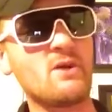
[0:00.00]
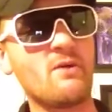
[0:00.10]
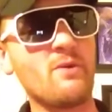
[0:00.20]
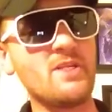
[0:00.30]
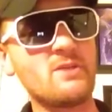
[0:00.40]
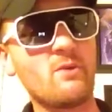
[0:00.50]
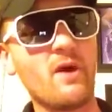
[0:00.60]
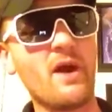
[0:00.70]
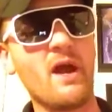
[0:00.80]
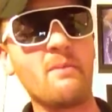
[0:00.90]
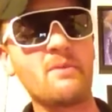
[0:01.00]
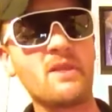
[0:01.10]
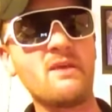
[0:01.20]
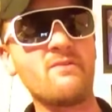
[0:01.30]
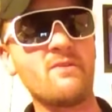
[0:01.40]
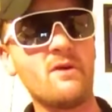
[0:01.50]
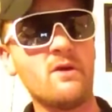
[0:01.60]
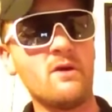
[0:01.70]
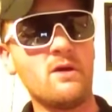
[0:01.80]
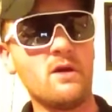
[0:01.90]
a reason why I believe
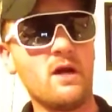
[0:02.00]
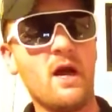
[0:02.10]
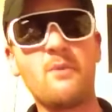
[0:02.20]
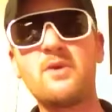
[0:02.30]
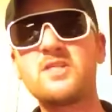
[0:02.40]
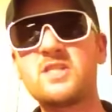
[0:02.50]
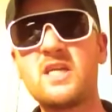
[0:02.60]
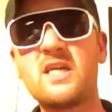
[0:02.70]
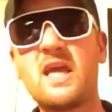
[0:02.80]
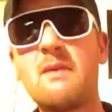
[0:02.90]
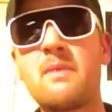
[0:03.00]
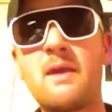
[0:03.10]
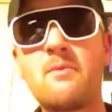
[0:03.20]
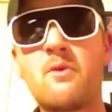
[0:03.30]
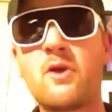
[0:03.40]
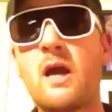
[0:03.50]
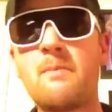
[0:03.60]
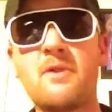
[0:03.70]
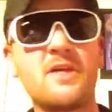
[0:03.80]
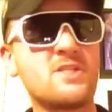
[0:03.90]
I wish TNA made more
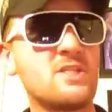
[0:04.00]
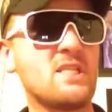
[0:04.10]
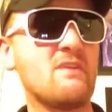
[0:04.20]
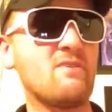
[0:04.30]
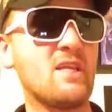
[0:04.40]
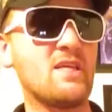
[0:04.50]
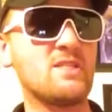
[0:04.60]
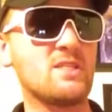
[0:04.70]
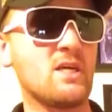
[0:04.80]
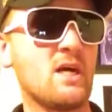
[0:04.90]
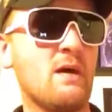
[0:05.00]
compilation DVDs,